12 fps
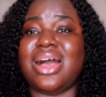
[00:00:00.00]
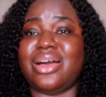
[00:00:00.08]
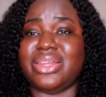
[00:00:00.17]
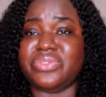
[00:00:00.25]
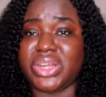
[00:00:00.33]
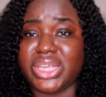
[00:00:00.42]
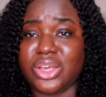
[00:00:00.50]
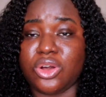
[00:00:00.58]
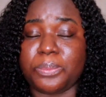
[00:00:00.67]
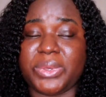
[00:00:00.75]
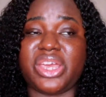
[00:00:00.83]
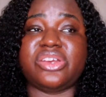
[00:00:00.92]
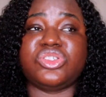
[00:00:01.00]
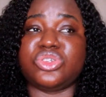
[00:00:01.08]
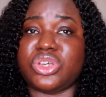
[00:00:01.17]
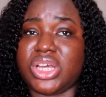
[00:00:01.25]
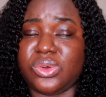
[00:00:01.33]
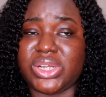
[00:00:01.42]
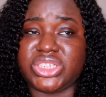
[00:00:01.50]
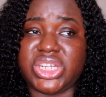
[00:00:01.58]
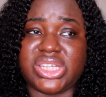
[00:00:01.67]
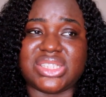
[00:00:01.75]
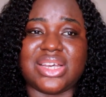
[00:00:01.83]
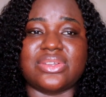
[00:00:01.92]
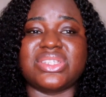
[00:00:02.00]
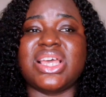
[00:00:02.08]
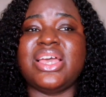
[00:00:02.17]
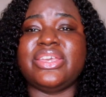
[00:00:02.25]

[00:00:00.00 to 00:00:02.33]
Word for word: I'll leave a link up here so you can go and check it out.